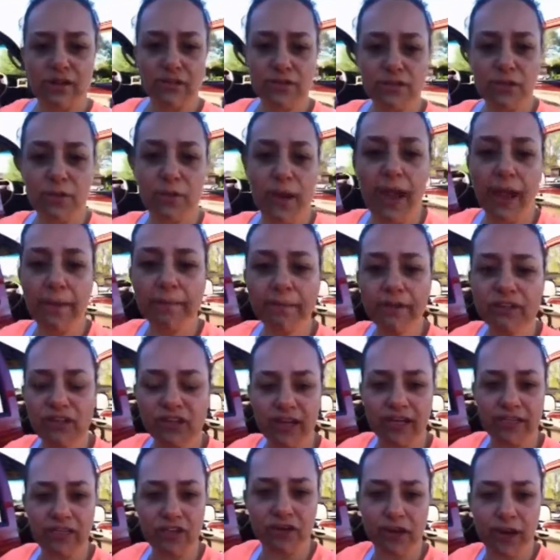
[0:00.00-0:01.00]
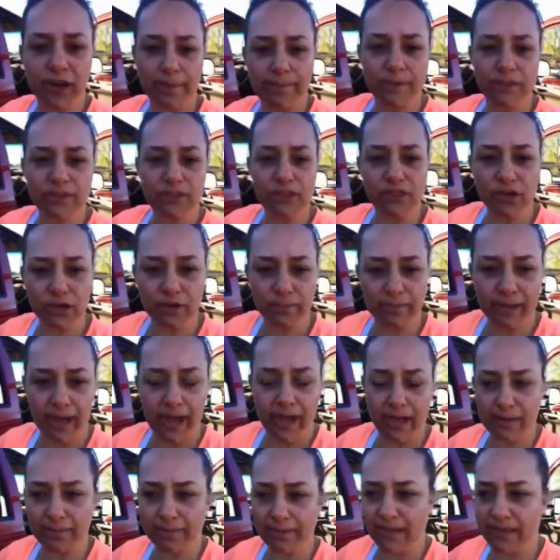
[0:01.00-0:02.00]
so Ammon tried to grab the shirt
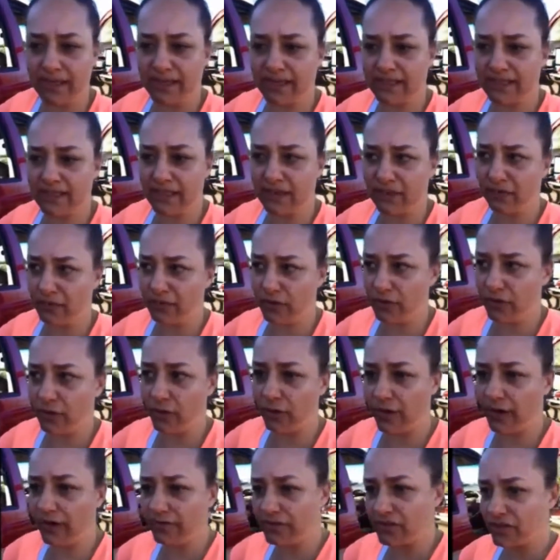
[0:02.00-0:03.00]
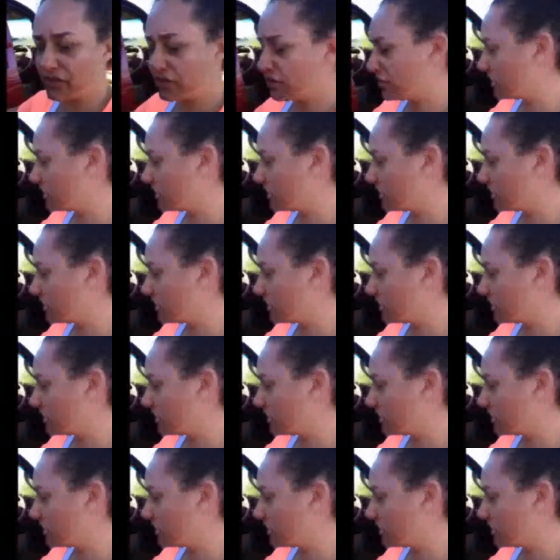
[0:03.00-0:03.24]
back because if you don't have a